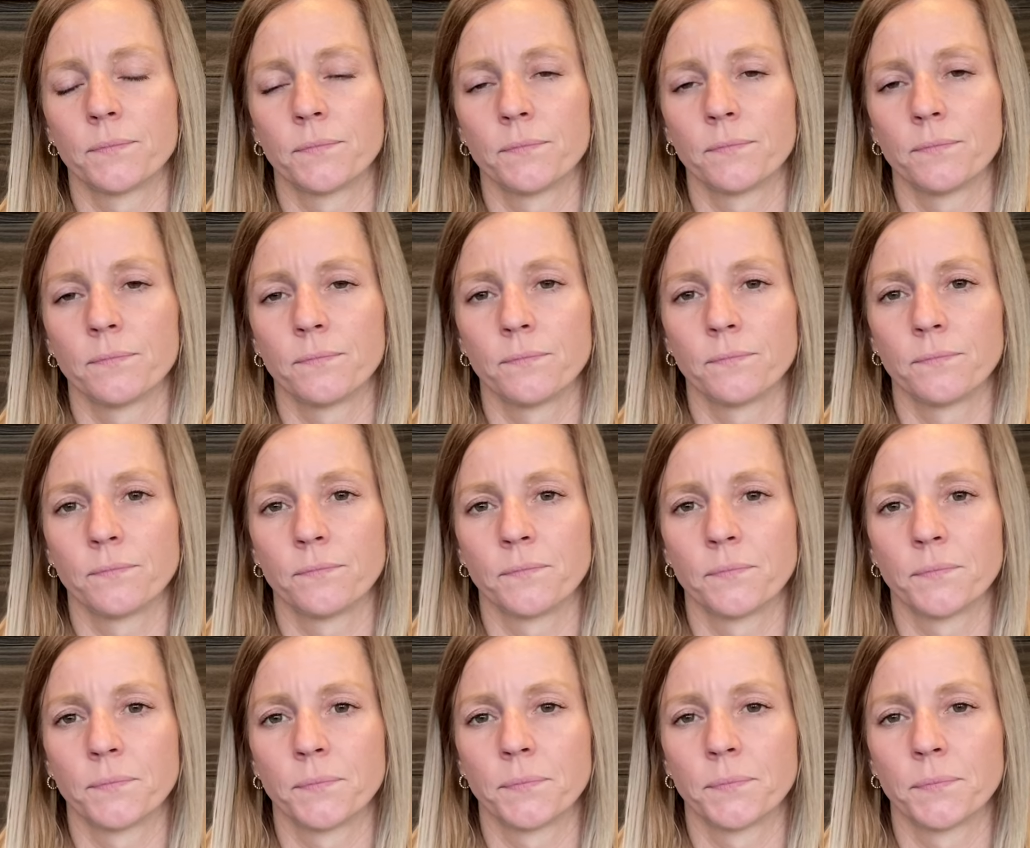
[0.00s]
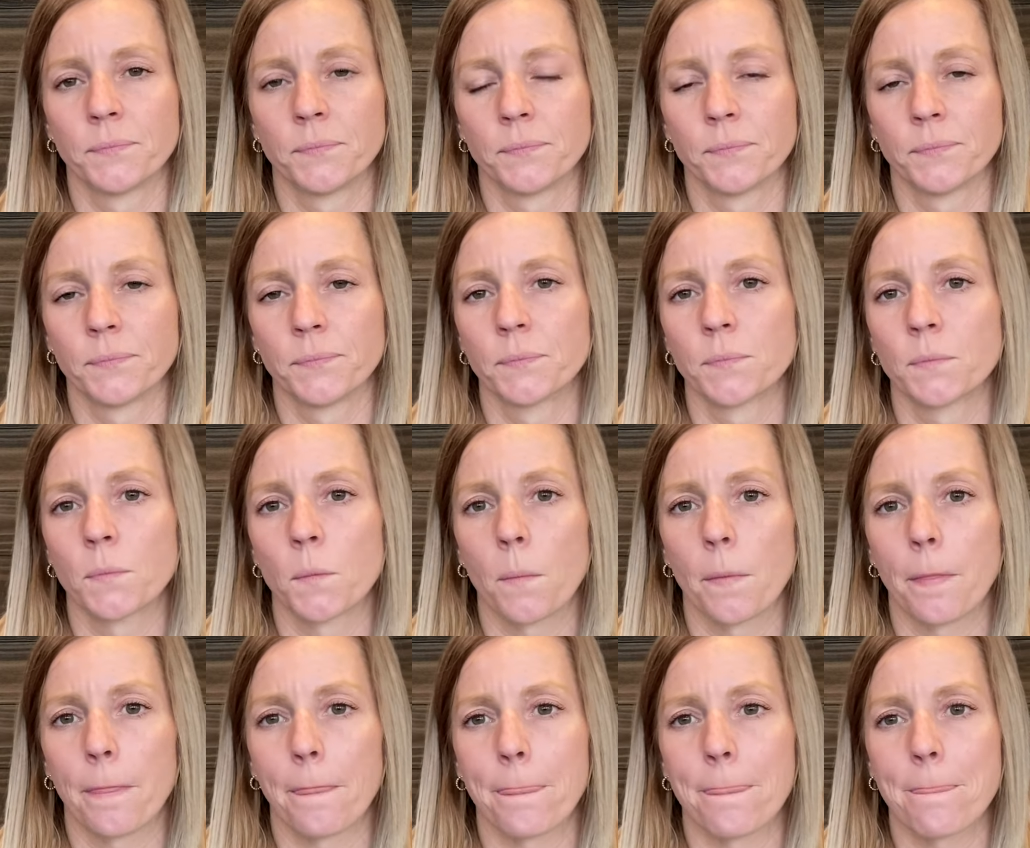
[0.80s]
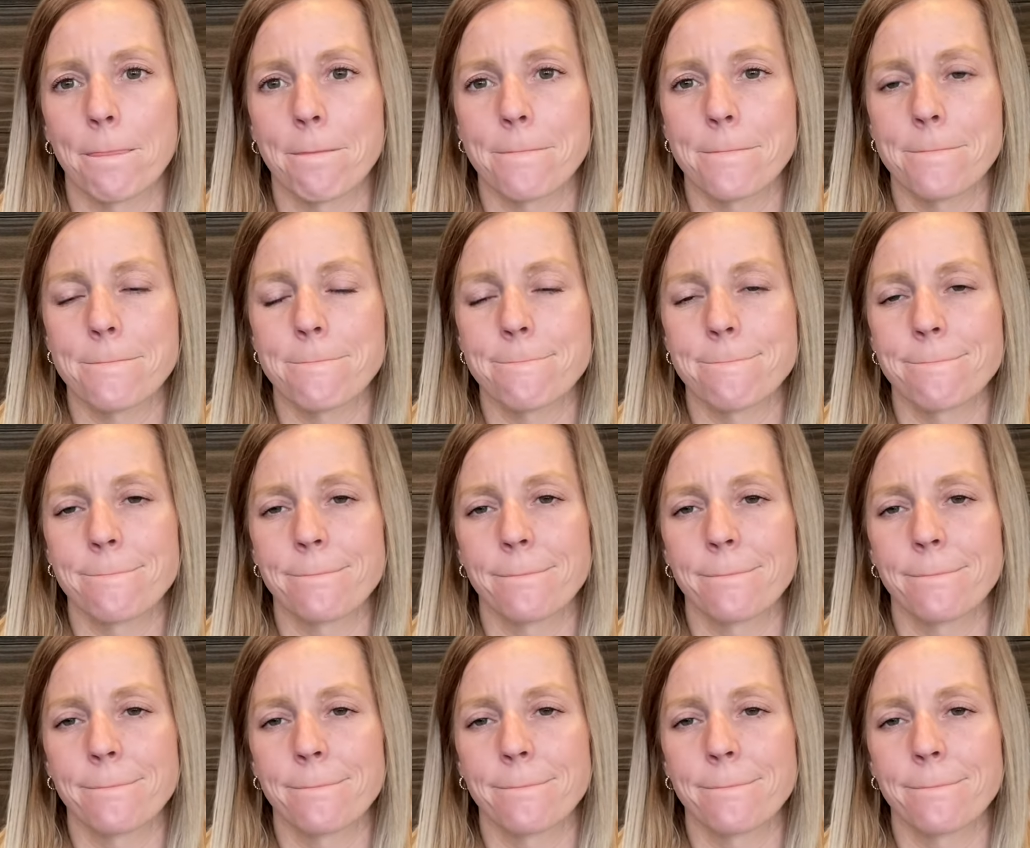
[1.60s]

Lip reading: This person isn't speaking.